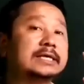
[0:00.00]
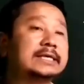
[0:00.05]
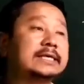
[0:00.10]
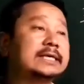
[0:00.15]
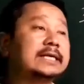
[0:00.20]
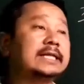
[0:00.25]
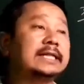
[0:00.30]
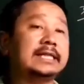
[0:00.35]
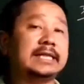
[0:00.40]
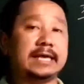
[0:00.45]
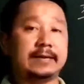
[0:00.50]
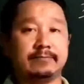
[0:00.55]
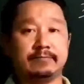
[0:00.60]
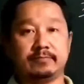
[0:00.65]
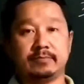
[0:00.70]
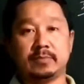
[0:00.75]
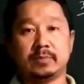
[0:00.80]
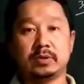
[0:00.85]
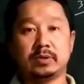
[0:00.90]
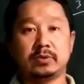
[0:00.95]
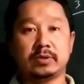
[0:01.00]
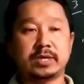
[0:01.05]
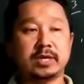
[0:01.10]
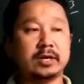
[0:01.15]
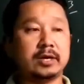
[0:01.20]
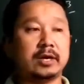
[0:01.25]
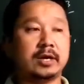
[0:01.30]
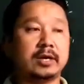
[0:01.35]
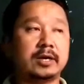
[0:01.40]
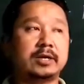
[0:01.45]
kill them,
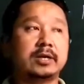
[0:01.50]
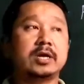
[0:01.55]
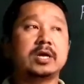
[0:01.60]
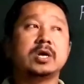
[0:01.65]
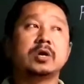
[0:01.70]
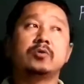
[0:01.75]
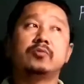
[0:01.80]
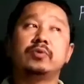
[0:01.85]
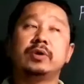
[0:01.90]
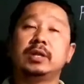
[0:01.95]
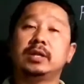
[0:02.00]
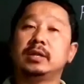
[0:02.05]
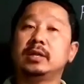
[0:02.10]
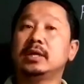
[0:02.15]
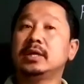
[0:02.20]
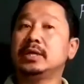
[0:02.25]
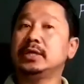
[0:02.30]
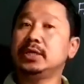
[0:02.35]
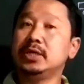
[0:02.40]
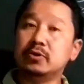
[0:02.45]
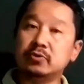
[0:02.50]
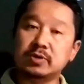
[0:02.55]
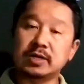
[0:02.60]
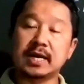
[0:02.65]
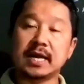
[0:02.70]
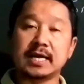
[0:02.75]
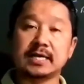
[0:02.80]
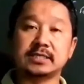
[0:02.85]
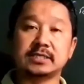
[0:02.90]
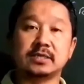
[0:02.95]
okay, or will
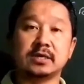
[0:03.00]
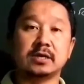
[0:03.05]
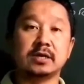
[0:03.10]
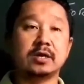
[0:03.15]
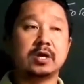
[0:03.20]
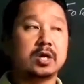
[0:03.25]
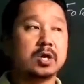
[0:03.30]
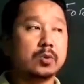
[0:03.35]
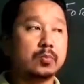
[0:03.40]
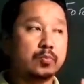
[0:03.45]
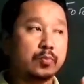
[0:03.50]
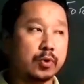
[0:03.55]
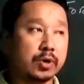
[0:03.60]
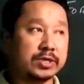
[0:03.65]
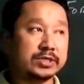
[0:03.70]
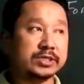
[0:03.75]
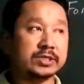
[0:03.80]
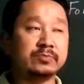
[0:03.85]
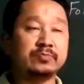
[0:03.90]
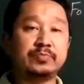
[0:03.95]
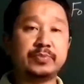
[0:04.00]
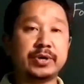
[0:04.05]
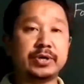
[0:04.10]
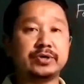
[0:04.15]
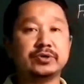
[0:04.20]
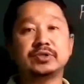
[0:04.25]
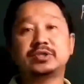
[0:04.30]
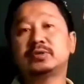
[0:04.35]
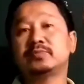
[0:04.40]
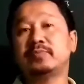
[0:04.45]
neutralize the poison
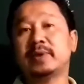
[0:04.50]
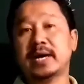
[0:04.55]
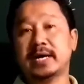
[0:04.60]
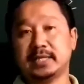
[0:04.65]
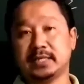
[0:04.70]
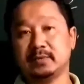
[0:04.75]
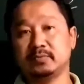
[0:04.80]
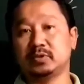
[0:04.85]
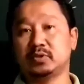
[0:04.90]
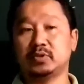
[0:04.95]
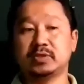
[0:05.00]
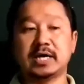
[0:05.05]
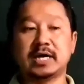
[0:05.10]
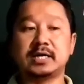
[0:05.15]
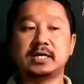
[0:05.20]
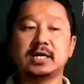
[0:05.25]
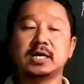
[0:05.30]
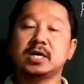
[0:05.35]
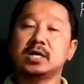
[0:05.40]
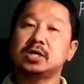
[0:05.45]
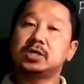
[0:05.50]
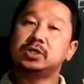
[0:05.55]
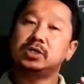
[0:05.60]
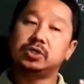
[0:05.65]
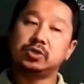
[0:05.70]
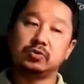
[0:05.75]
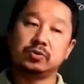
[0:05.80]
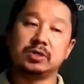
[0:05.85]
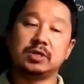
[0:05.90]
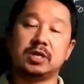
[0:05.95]
produced by them, so that
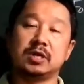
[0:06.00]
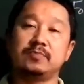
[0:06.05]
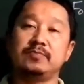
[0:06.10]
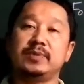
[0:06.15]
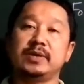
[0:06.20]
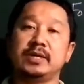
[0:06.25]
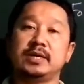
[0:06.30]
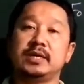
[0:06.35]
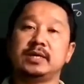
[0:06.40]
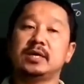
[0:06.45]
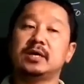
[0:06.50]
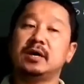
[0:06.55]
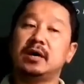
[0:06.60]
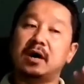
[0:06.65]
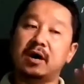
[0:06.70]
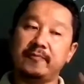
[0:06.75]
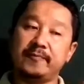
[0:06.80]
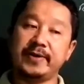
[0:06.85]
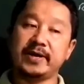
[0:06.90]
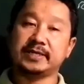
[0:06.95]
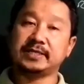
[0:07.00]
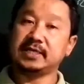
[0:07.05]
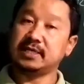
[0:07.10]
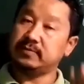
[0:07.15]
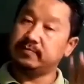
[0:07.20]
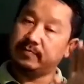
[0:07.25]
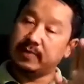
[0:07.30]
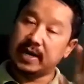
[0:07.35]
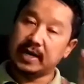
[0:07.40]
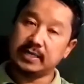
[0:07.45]
you will not be
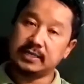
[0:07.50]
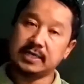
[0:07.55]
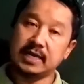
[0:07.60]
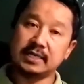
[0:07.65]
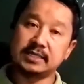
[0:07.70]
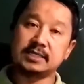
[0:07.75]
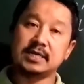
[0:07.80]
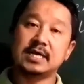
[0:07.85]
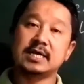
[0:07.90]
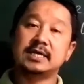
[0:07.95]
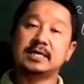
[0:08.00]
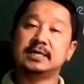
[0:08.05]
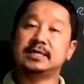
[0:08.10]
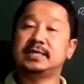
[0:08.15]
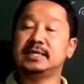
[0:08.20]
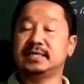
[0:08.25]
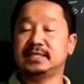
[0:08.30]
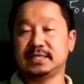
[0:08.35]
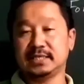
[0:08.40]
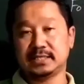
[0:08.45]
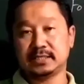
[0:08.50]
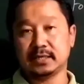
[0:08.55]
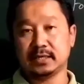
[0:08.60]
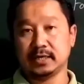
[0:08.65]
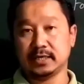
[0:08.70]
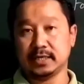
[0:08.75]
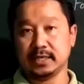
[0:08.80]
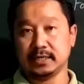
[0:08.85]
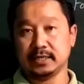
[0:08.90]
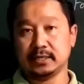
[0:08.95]
affected by that disease
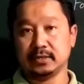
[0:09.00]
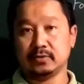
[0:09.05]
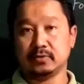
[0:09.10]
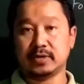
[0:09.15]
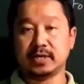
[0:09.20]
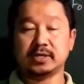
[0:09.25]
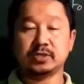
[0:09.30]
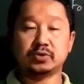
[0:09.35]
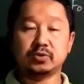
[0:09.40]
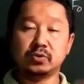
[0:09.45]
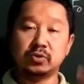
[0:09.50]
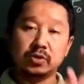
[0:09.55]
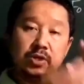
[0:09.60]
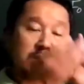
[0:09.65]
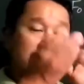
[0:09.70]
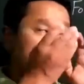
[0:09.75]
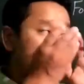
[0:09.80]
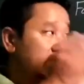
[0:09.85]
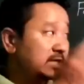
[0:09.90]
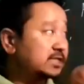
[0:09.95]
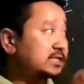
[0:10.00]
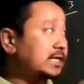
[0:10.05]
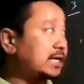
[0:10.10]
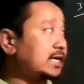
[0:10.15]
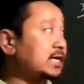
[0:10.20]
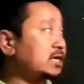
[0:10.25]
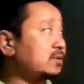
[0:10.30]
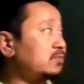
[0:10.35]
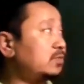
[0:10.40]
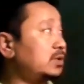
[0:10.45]
again. Okay, so these
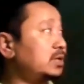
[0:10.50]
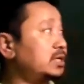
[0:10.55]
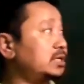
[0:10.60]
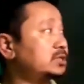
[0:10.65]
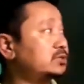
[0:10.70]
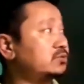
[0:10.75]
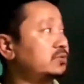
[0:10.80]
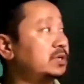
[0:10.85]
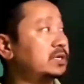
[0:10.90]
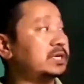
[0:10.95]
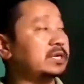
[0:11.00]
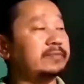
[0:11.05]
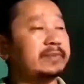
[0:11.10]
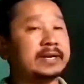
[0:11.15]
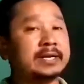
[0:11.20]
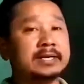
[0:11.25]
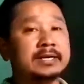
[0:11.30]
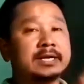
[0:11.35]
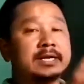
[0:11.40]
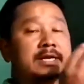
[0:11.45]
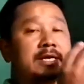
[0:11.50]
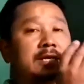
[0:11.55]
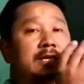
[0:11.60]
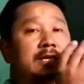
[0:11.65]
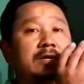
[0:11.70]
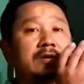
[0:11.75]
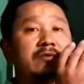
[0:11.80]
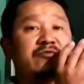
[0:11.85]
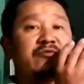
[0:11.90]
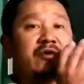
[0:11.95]
antibodies will remain
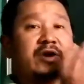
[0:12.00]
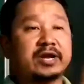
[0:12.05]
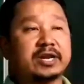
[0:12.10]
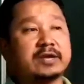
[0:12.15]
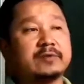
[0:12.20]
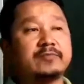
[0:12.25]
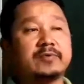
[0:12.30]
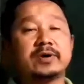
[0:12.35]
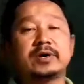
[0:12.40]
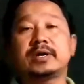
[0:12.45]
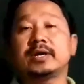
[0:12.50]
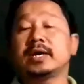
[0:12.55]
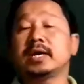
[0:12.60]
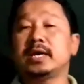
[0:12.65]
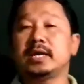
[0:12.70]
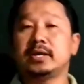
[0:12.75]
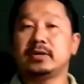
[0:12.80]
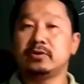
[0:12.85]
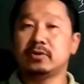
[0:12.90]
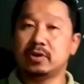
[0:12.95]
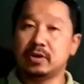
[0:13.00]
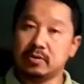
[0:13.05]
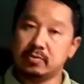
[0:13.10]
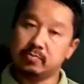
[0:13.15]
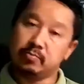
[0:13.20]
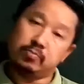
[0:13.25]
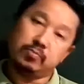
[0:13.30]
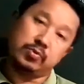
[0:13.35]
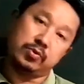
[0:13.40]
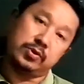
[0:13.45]
forever in your
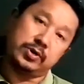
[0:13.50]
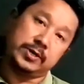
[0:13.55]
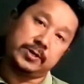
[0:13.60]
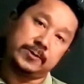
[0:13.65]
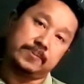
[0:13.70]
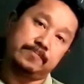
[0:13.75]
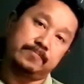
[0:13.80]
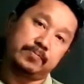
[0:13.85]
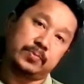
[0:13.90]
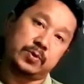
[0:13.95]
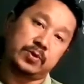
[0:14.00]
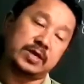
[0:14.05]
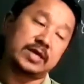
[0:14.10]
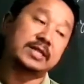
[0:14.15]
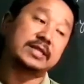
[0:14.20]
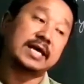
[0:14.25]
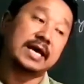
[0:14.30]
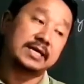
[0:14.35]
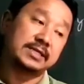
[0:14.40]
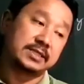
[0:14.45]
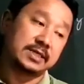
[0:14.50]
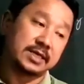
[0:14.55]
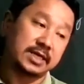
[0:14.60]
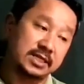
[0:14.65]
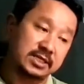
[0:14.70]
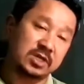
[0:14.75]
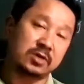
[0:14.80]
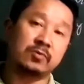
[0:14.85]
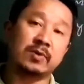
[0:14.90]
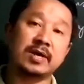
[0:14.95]
body. Okay, that's the
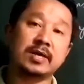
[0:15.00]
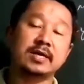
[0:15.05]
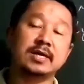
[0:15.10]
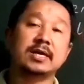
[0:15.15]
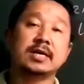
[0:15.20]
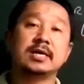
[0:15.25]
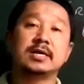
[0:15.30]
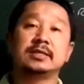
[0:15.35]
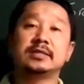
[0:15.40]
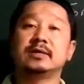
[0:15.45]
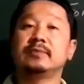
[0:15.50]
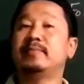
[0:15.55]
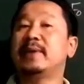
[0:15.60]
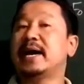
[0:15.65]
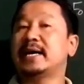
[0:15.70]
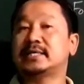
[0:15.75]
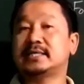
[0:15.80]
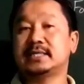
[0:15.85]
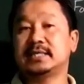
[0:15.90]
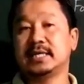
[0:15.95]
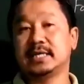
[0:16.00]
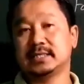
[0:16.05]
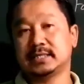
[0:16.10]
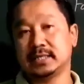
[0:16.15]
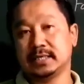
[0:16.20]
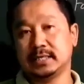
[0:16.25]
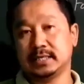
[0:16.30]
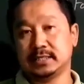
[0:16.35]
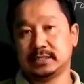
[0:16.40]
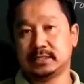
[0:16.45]
reason why the
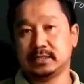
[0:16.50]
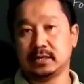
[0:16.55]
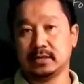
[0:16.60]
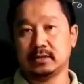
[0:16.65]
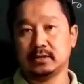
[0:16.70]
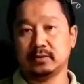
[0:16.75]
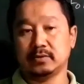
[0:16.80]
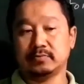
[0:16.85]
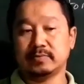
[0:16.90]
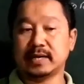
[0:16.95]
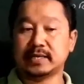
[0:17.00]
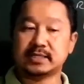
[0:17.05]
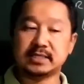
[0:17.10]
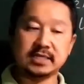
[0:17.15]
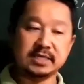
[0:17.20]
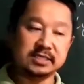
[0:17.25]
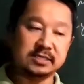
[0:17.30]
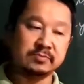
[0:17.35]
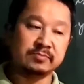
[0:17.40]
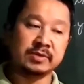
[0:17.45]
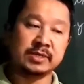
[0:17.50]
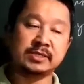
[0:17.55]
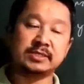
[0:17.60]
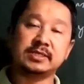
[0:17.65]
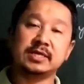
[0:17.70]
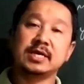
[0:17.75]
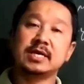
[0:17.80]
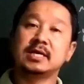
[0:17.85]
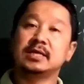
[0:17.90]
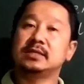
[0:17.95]
vaccination is done. Vaccination
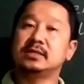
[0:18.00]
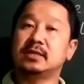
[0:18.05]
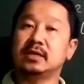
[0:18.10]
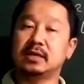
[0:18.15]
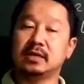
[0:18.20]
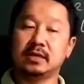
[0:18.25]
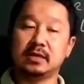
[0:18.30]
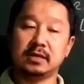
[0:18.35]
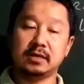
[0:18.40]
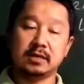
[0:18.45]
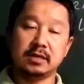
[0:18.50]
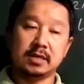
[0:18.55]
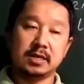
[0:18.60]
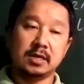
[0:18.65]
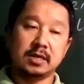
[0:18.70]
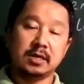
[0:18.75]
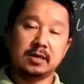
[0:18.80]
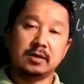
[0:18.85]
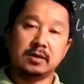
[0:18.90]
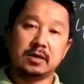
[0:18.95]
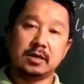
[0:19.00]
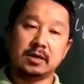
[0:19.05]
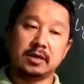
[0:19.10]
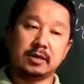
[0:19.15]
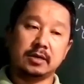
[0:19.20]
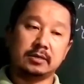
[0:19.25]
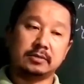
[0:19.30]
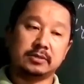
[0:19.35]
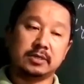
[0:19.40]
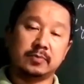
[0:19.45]
means the
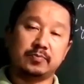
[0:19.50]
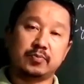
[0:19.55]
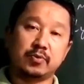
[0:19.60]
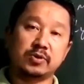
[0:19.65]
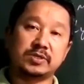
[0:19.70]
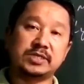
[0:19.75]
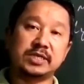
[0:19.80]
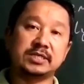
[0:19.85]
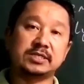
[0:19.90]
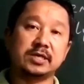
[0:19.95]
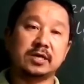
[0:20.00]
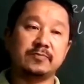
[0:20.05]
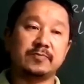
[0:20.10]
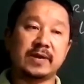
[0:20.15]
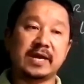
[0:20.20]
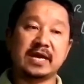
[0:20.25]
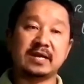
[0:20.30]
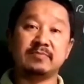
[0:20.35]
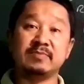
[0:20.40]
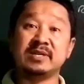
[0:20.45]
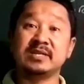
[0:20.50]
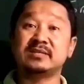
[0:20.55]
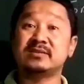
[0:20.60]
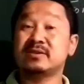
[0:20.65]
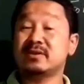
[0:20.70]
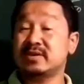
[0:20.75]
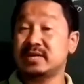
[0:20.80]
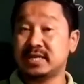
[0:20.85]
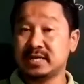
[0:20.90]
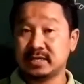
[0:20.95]
process of
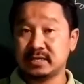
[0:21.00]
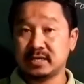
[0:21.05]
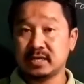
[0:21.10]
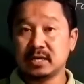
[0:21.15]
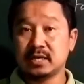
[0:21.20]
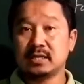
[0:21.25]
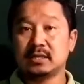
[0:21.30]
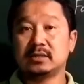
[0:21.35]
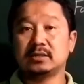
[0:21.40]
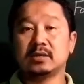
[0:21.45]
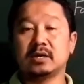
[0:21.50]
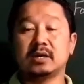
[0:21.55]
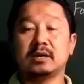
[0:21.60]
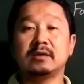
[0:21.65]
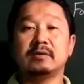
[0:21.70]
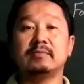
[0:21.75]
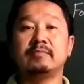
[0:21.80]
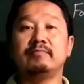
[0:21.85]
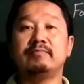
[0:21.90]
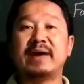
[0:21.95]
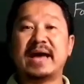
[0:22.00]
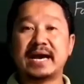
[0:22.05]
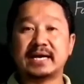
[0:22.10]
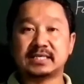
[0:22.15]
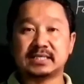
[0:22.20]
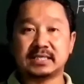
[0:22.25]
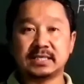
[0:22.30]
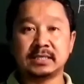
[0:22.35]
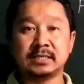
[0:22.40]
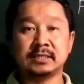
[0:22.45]
administering the
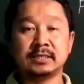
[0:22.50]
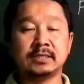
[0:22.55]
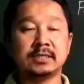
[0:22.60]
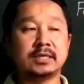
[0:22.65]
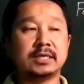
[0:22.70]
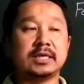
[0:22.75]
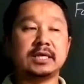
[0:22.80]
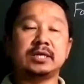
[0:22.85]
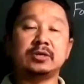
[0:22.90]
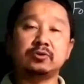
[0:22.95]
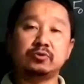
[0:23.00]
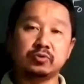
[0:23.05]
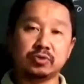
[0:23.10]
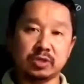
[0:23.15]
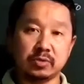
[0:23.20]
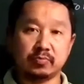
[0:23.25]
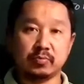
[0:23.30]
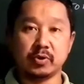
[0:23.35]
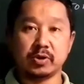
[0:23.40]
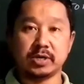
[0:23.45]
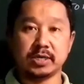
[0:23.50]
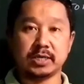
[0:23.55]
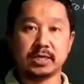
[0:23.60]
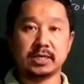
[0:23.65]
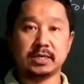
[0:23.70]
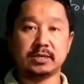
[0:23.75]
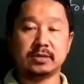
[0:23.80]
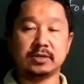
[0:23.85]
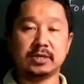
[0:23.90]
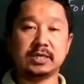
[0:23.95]
vaccine into the body
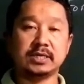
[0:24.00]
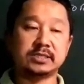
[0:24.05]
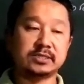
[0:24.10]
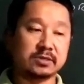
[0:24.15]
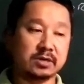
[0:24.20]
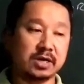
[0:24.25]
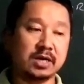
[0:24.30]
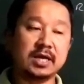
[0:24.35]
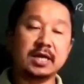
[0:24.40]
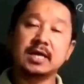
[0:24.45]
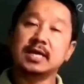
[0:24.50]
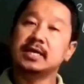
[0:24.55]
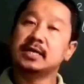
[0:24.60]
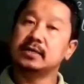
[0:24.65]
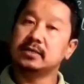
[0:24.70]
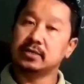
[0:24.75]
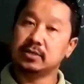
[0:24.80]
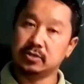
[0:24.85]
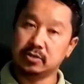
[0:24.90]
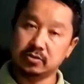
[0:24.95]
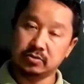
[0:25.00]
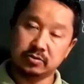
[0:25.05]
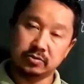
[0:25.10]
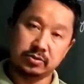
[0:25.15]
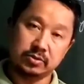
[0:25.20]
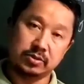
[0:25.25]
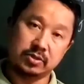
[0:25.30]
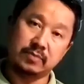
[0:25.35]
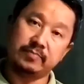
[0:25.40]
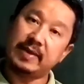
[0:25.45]
is called
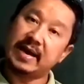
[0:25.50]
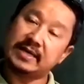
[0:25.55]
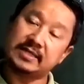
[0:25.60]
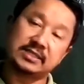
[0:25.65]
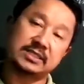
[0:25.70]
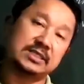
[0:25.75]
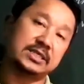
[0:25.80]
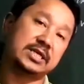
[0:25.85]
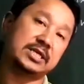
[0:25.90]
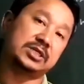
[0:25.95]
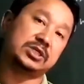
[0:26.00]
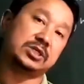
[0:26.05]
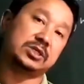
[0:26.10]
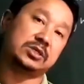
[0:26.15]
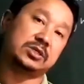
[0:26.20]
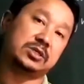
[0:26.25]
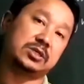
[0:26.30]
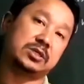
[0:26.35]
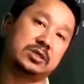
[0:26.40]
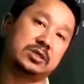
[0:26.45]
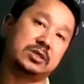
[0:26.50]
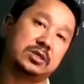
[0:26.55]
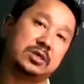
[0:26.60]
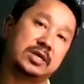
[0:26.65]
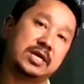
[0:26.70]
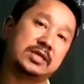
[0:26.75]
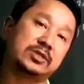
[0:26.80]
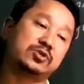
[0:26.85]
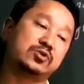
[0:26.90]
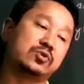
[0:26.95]
your vaccination. All
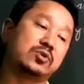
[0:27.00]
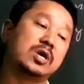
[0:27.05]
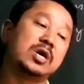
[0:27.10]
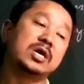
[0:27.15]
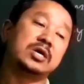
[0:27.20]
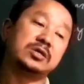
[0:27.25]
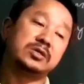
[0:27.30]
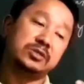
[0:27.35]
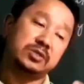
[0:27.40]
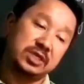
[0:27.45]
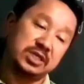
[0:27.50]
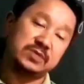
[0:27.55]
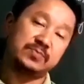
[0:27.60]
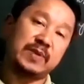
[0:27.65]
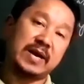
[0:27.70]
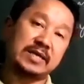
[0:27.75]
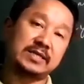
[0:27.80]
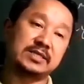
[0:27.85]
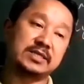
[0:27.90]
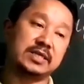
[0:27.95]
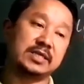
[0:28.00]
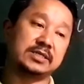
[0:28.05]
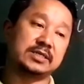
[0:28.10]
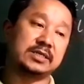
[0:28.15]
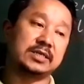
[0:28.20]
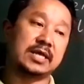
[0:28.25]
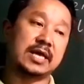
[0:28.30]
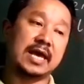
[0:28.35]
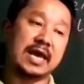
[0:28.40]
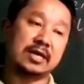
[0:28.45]
right, so this
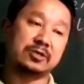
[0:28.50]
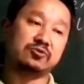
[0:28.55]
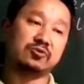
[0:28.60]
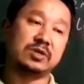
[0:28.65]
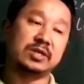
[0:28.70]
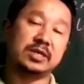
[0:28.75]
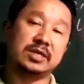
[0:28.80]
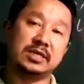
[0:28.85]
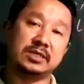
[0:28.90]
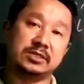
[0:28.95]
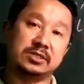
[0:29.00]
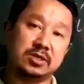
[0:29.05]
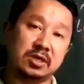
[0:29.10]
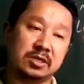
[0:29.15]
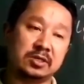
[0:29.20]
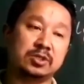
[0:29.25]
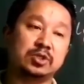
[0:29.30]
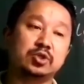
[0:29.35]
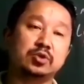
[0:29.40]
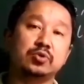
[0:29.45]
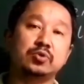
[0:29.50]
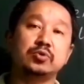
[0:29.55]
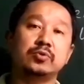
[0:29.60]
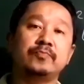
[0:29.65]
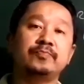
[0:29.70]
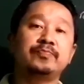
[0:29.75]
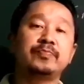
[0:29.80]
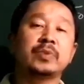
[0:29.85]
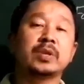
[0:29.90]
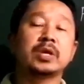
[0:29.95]
vaccination actually is done to